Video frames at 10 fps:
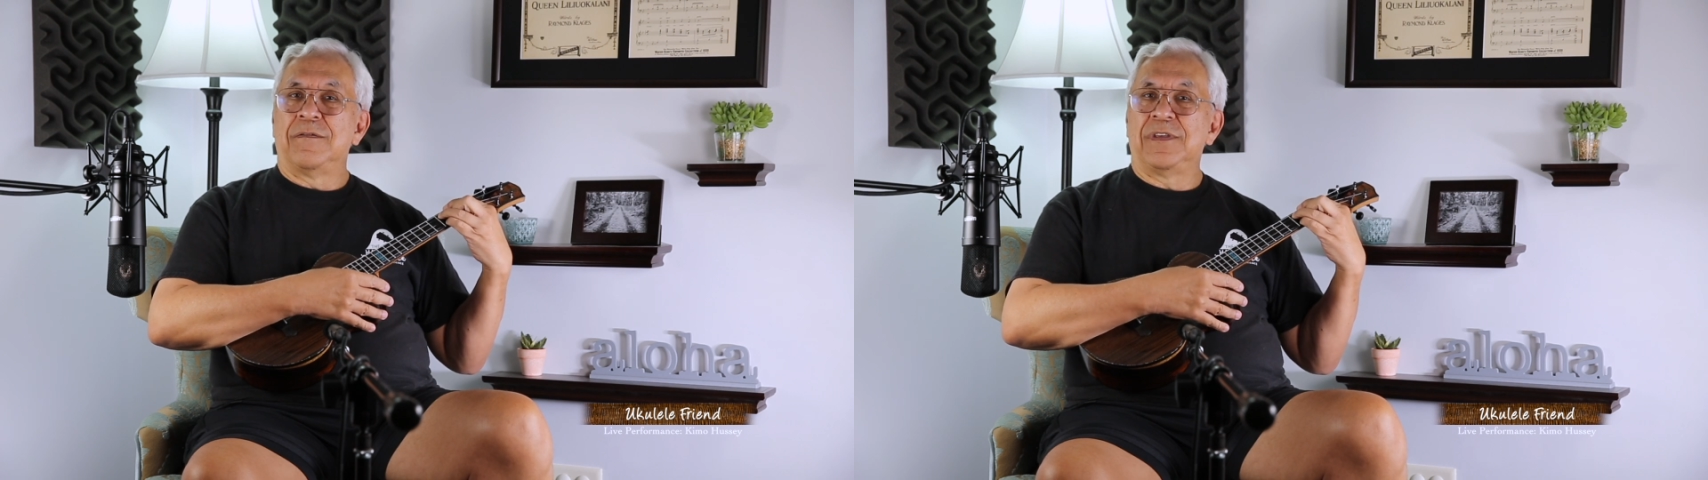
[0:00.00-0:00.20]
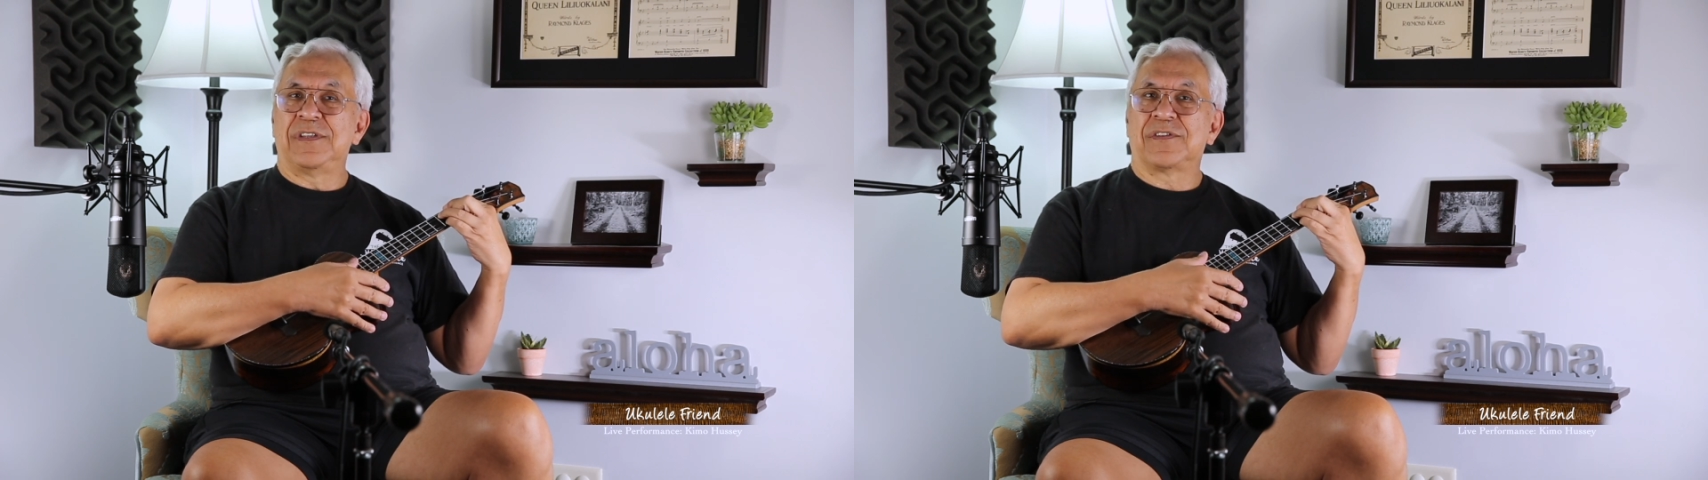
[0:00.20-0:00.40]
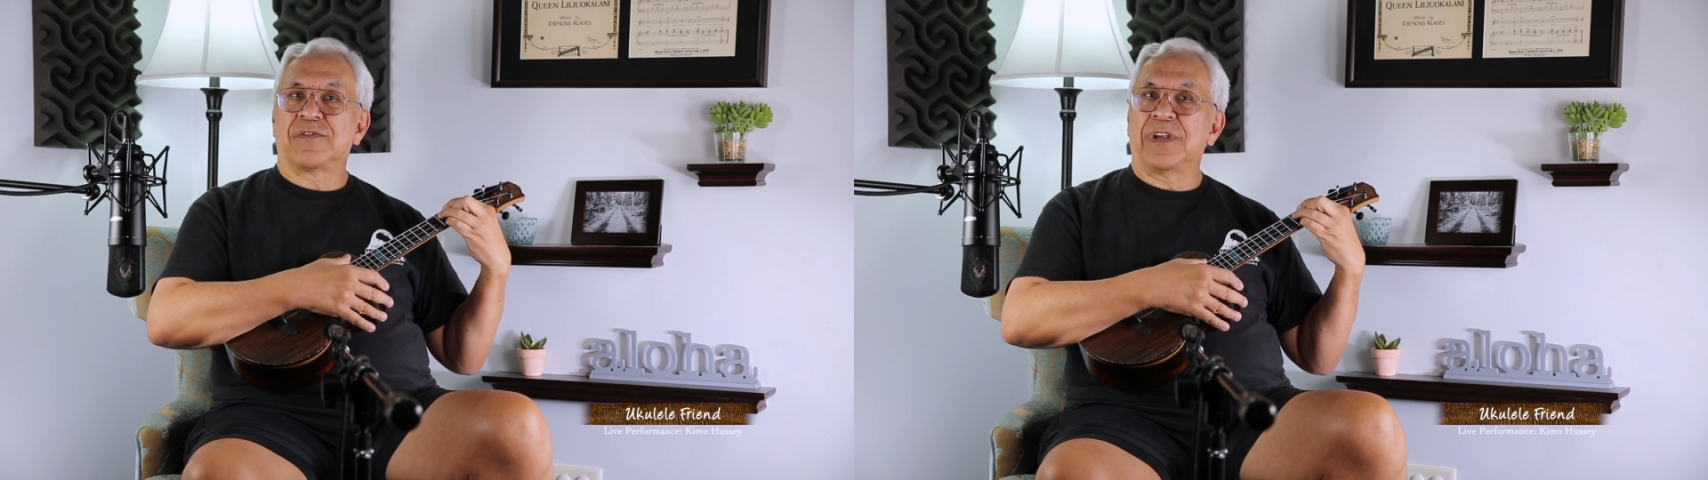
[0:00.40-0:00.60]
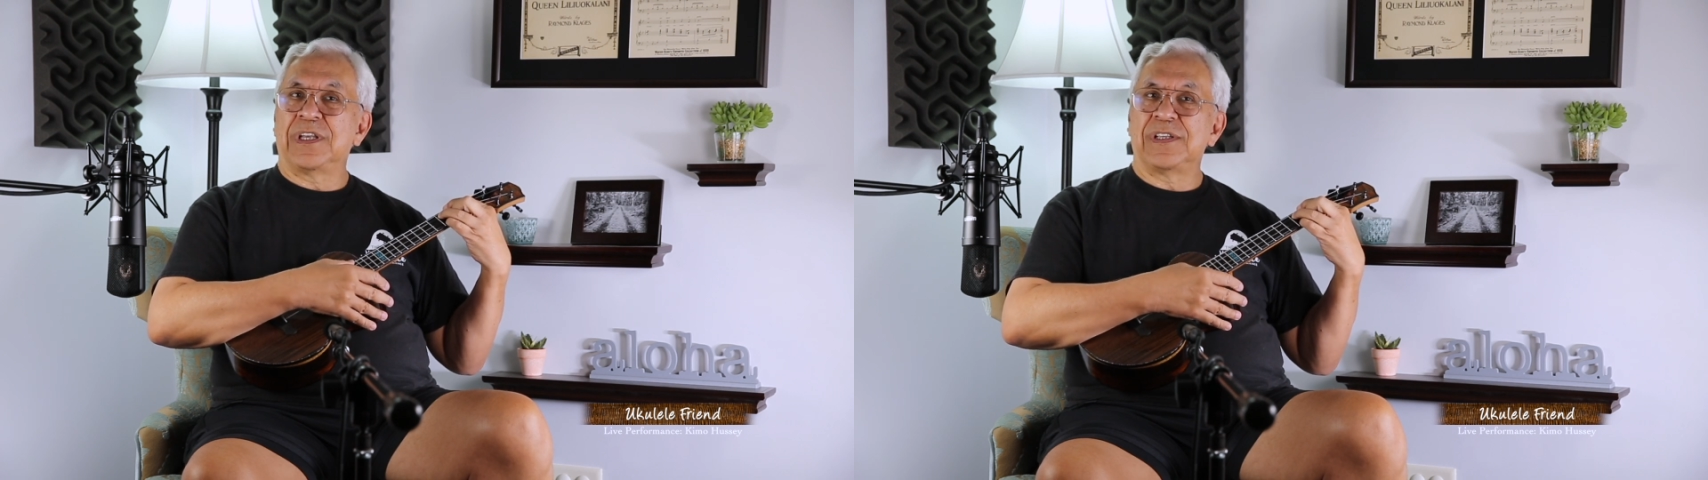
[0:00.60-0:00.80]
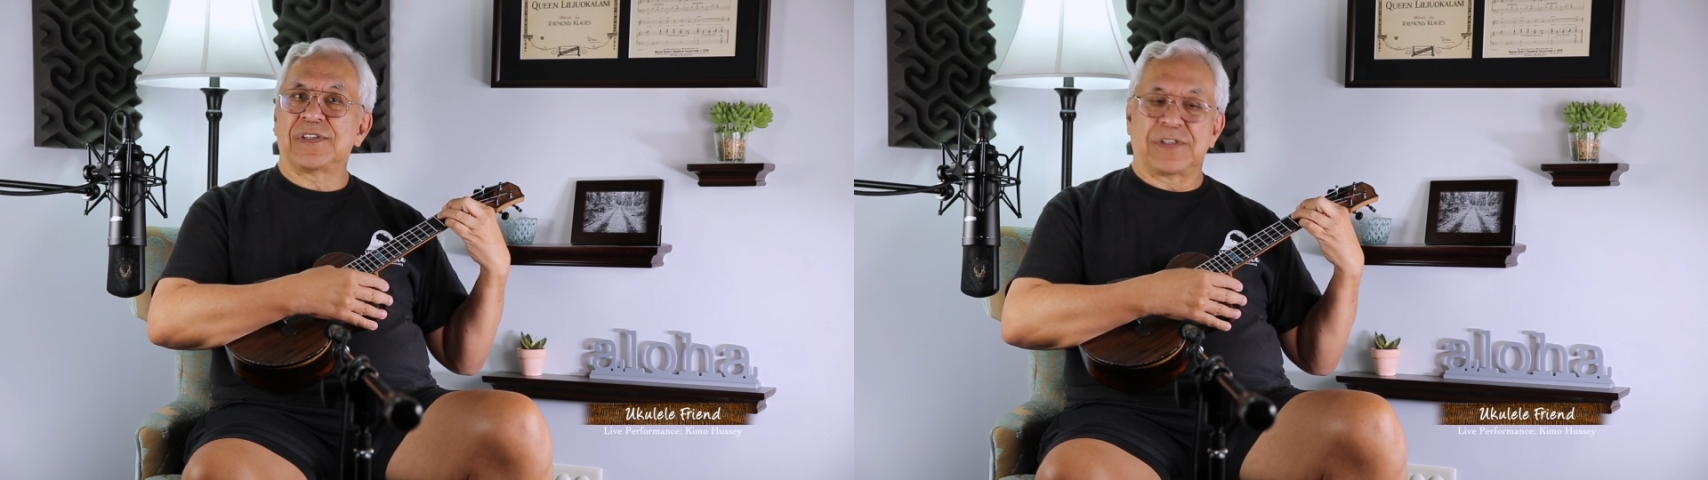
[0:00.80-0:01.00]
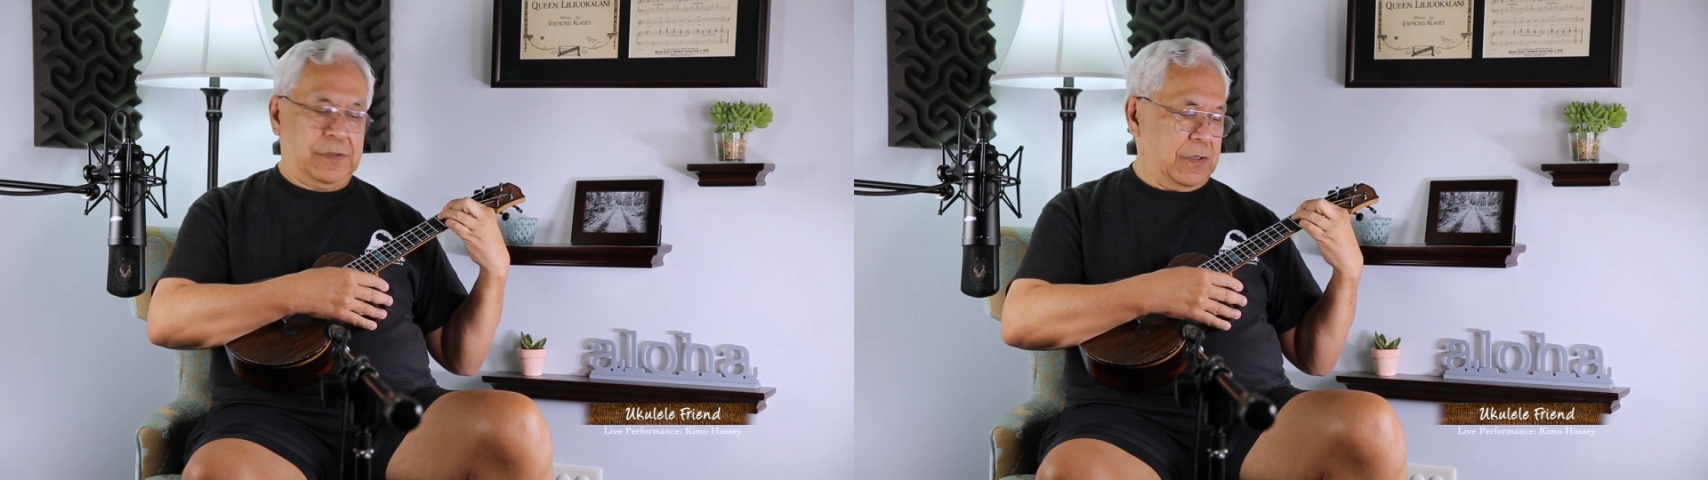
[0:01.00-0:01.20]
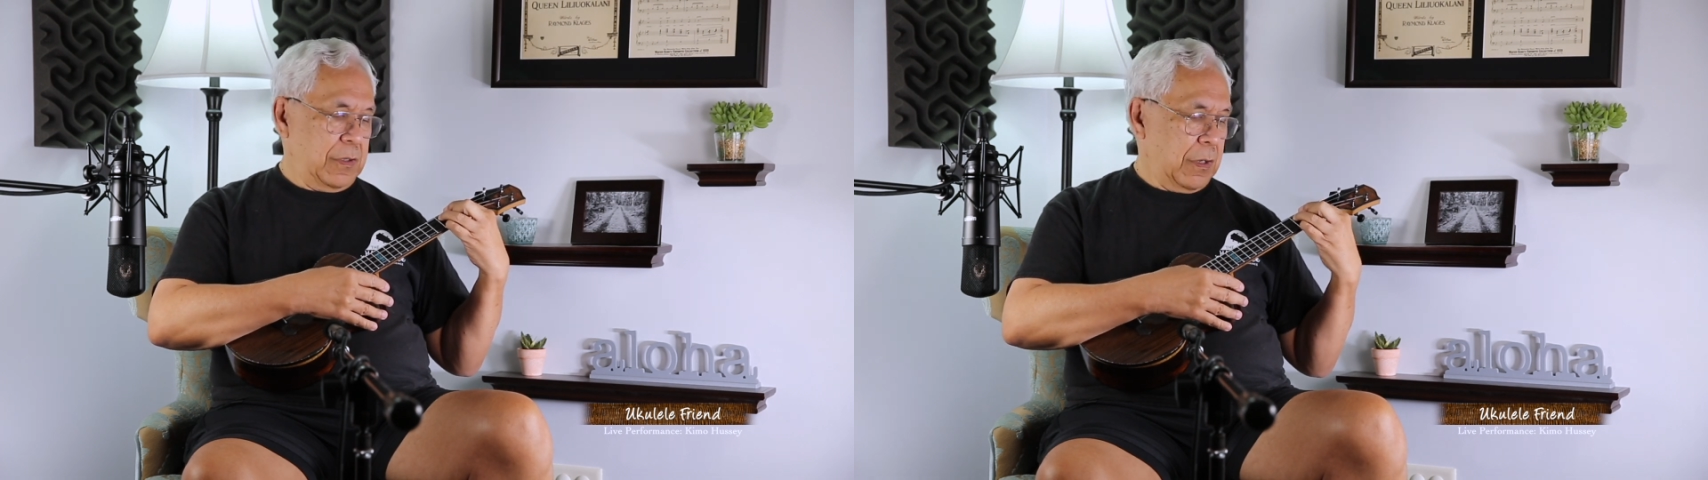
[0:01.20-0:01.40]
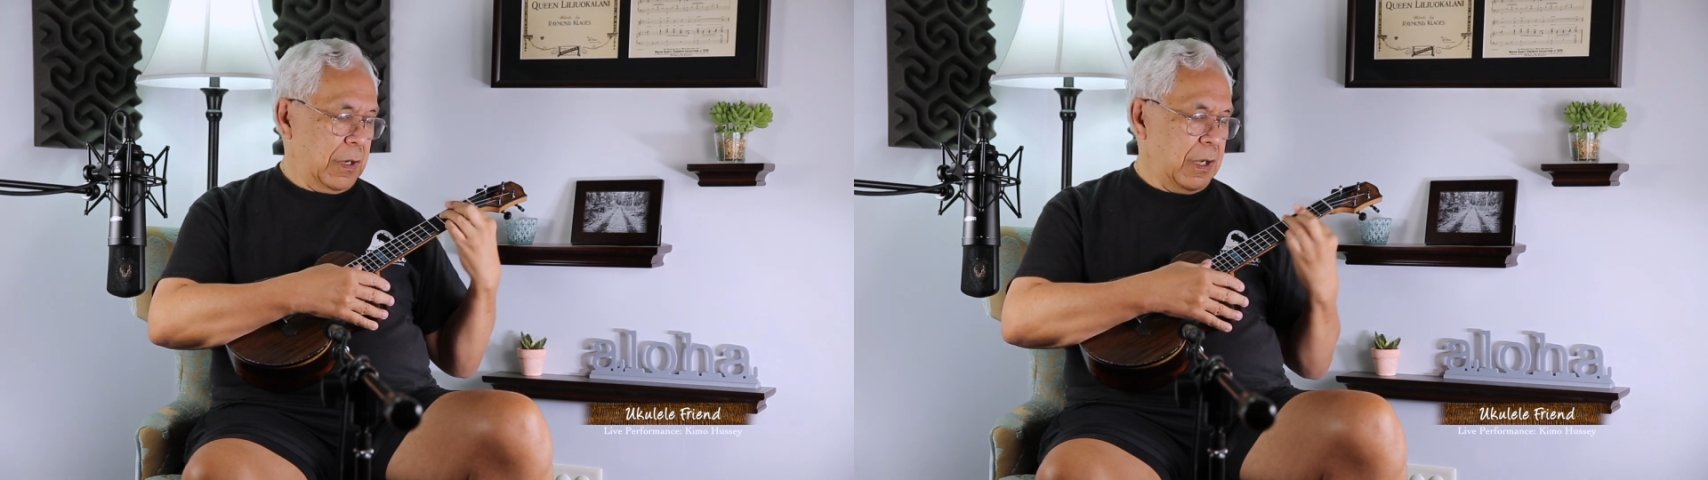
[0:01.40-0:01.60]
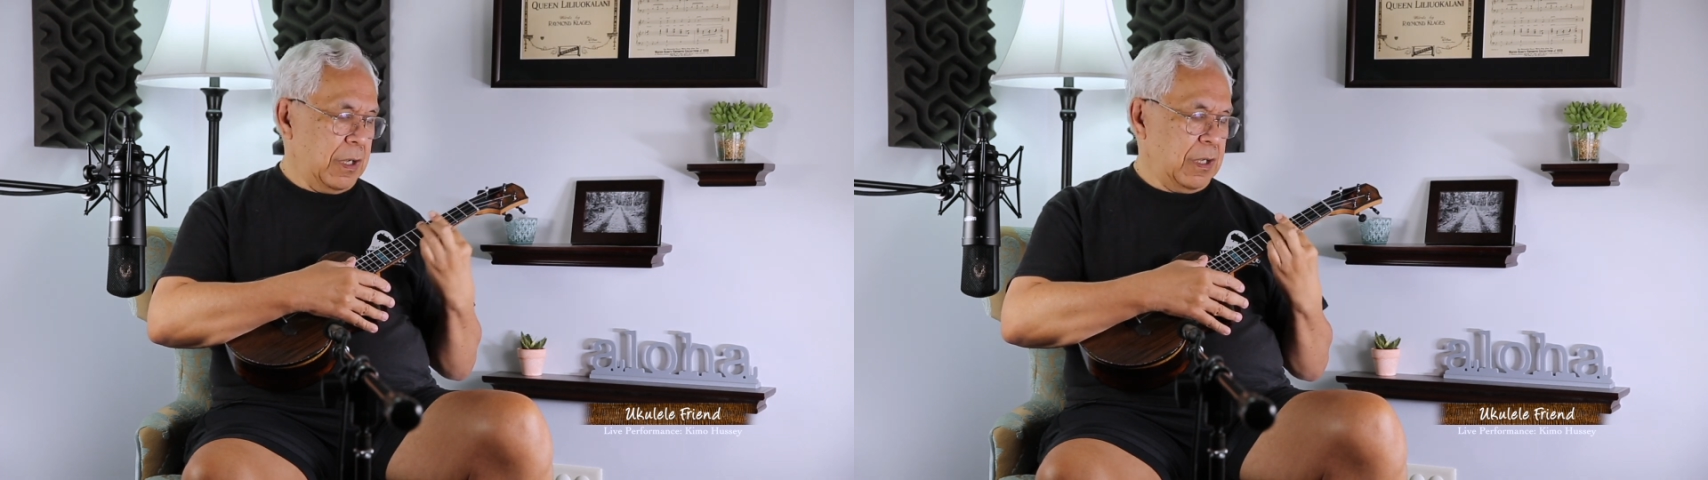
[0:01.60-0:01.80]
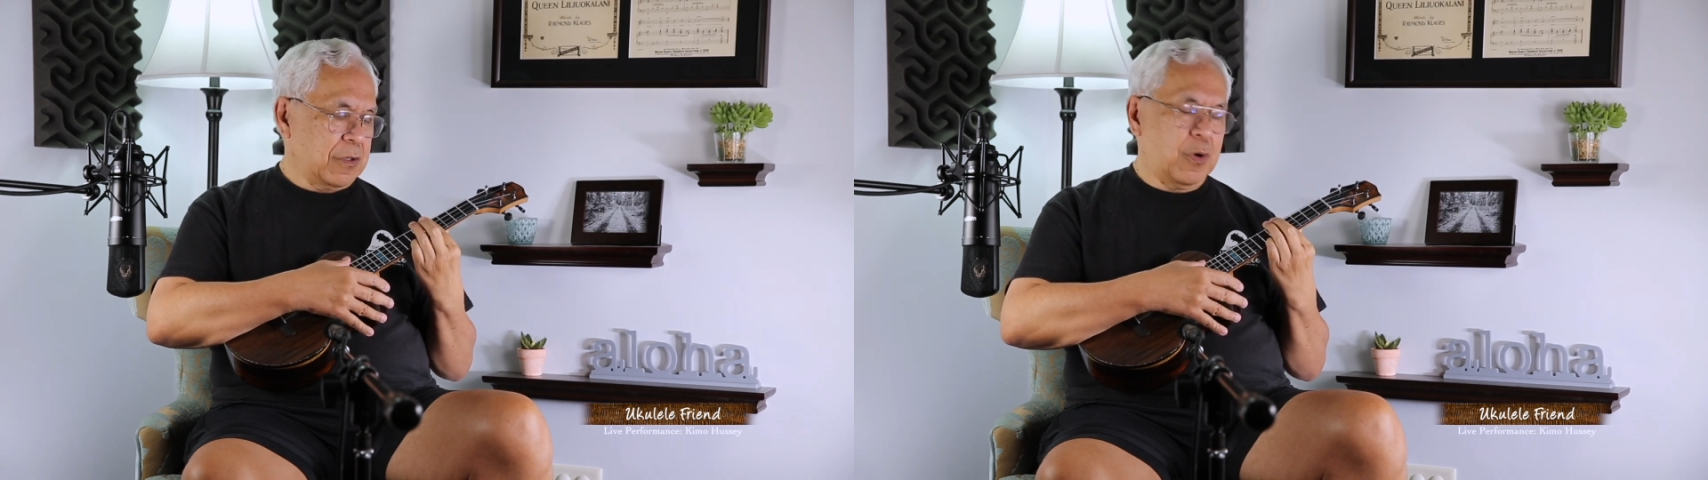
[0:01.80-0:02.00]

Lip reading: these strings all